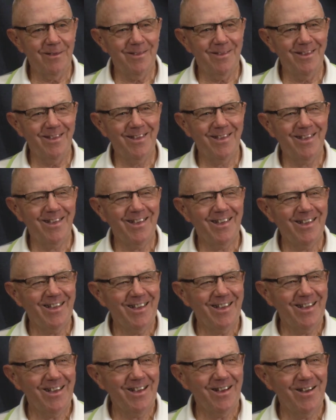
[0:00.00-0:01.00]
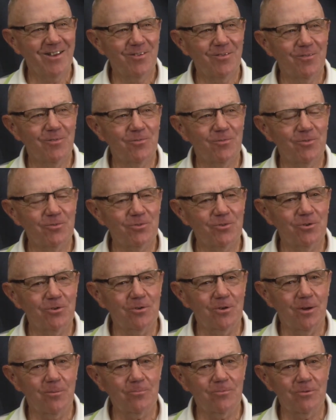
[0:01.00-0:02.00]
It was
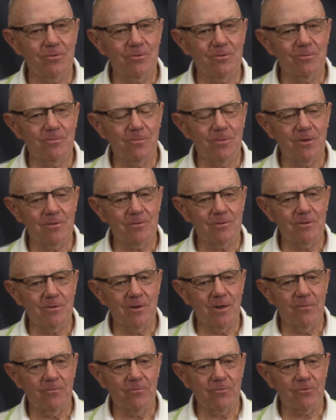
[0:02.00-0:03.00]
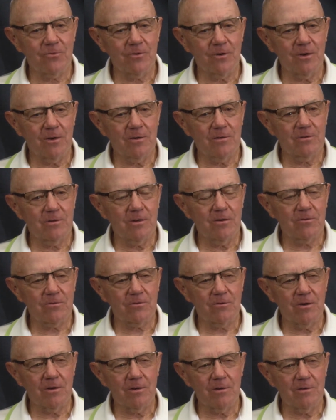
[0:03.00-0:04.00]
good up to about the 11th grade, 10th
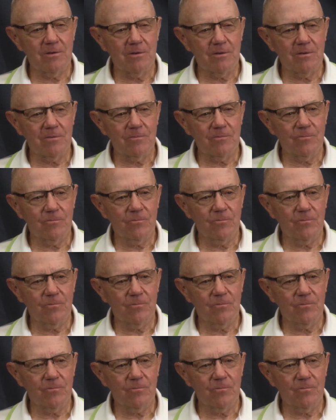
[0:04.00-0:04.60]
grade, and